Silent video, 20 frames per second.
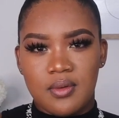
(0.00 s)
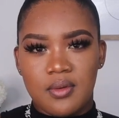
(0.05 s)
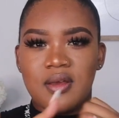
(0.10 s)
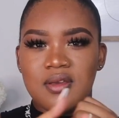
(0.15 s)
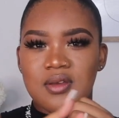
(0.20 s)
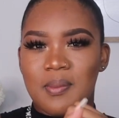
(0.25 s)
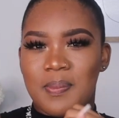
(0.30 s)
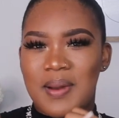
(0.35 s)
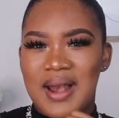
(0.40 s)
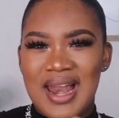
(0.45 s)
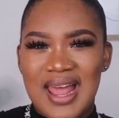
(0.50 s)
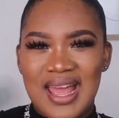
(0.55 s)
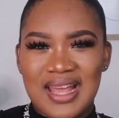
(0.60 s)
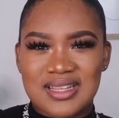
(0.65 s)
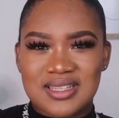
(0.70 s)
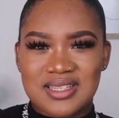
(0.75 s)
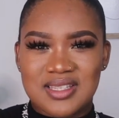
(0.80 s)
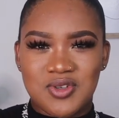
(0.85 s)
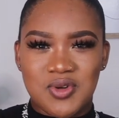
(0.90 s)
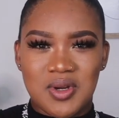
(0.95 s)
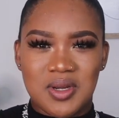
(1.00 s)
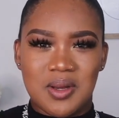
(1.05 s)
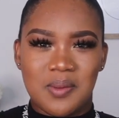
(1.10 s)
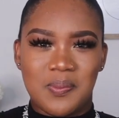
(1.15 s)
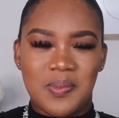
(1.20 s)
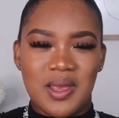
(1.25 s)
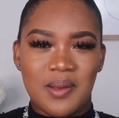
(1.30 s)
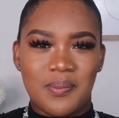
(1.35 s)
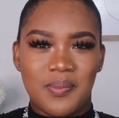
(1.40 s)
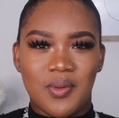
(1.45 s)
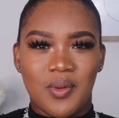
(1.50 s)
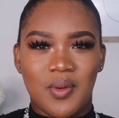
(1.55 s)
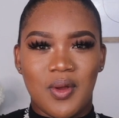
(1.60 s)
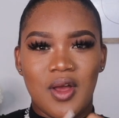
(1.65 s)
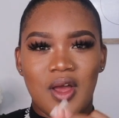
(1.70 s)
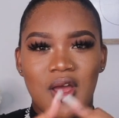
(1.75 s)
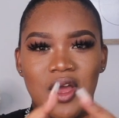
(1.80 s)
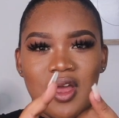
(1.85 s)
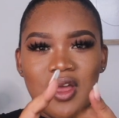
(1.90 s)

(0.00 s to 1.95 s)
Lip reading: Your plans trigger people.